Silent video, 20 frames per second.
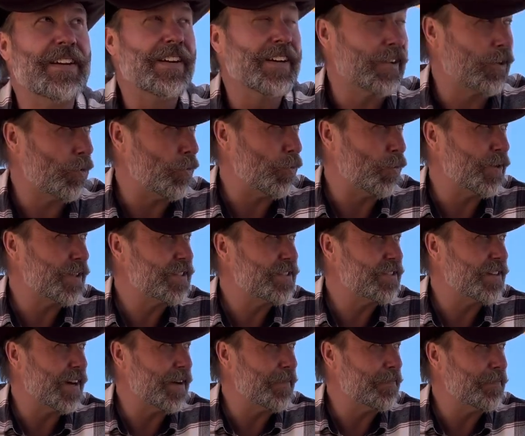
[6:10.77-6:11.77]
a little wood
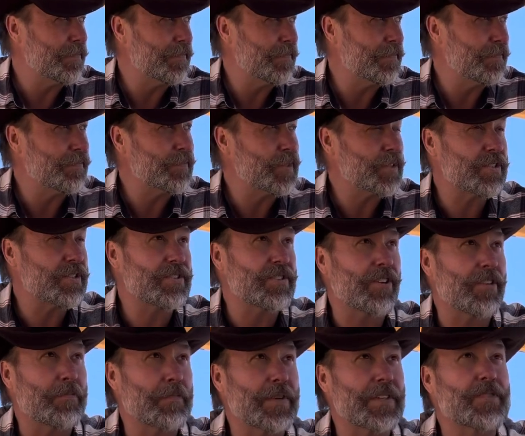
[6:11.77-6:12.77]
stump. Just
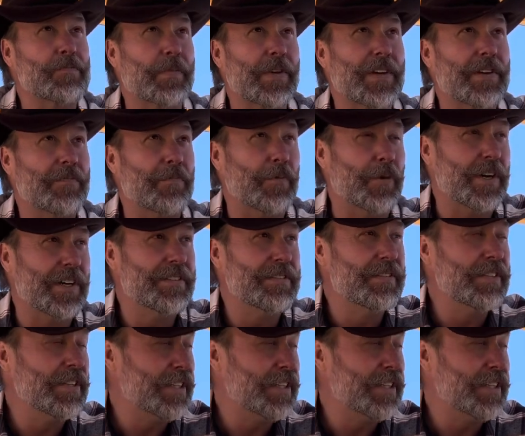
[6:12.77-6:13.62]
start by splitting wood.